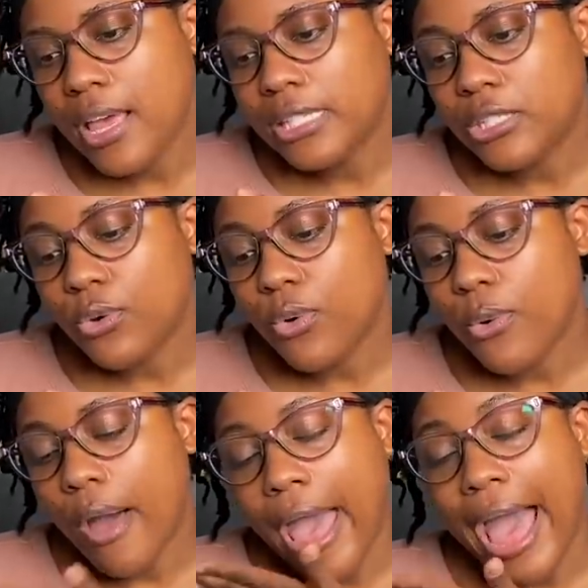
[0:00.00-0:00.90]
So
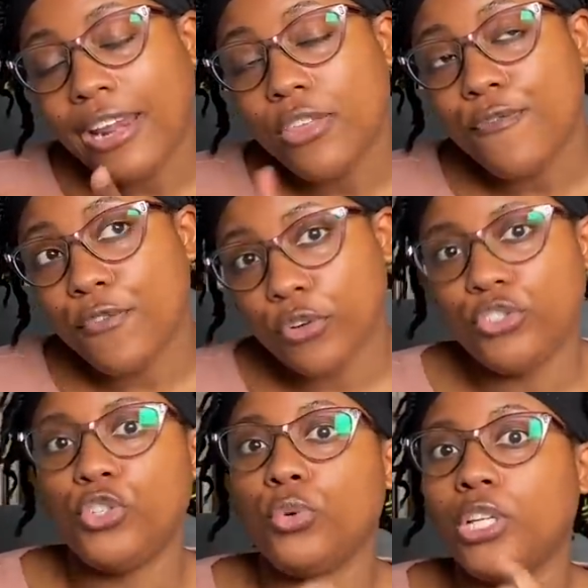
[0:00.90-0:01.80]
out of the
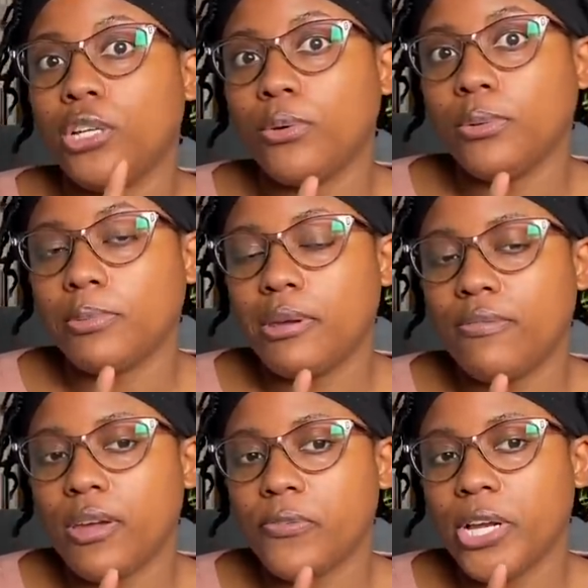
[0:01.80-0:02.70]
first two, Chloe was my
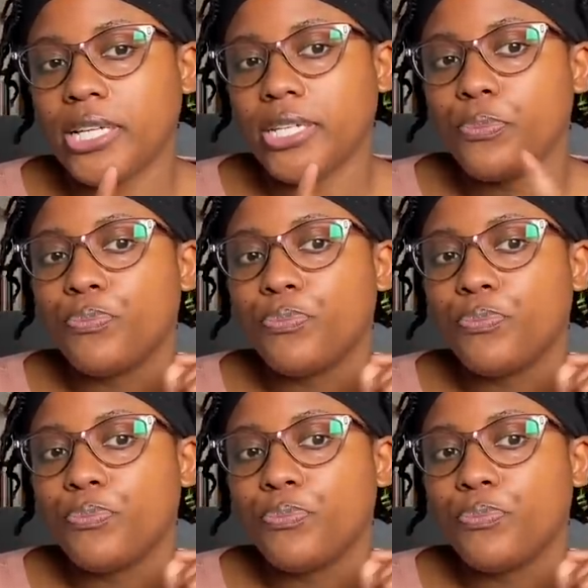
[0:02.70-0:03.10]
favorite.